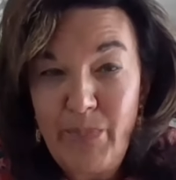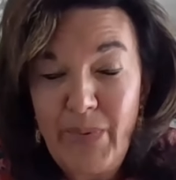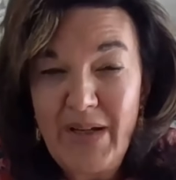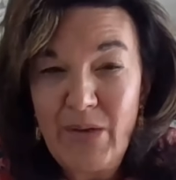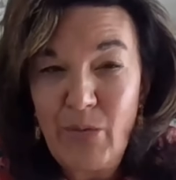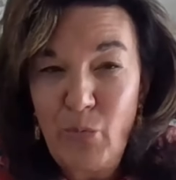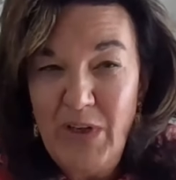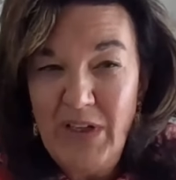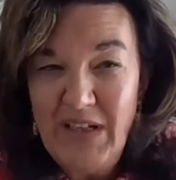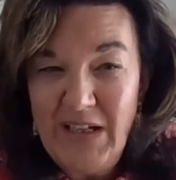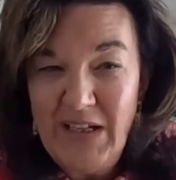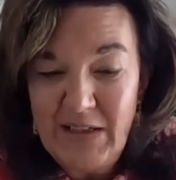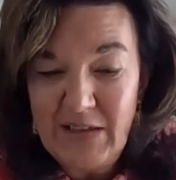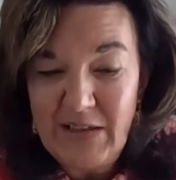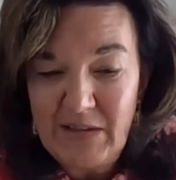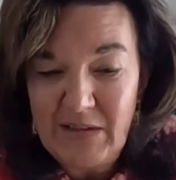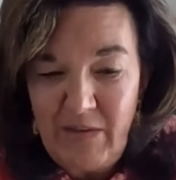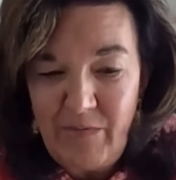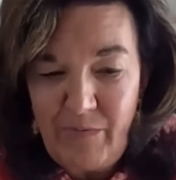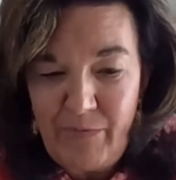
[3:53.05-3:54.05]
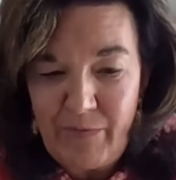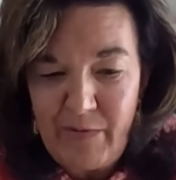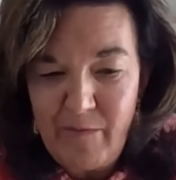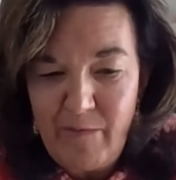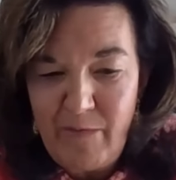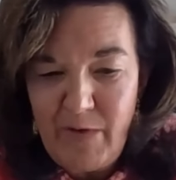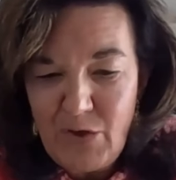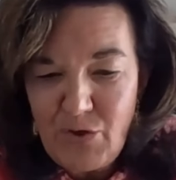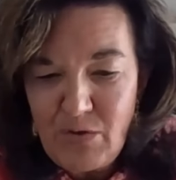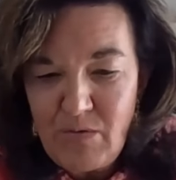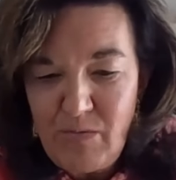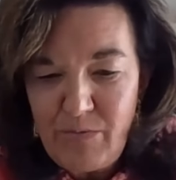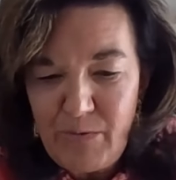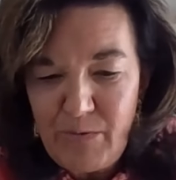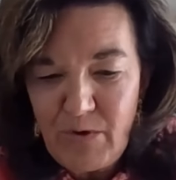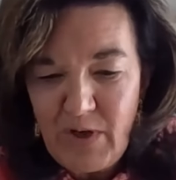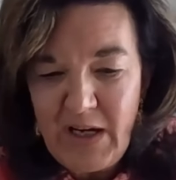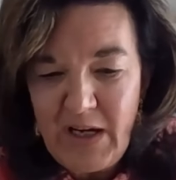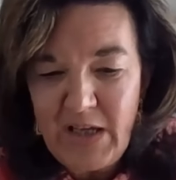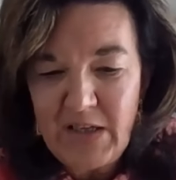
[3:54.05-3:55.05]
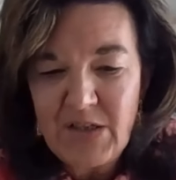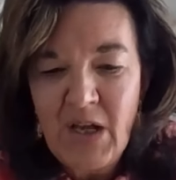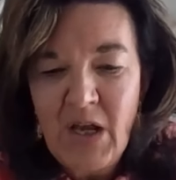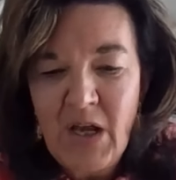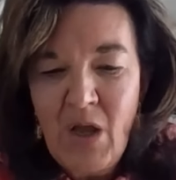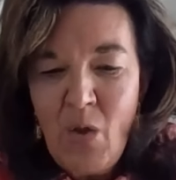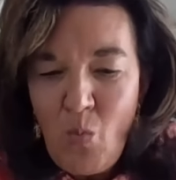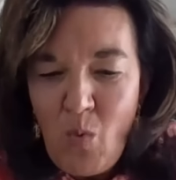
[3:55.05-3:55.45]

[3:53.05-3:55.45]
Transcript: but we need a different vision for it,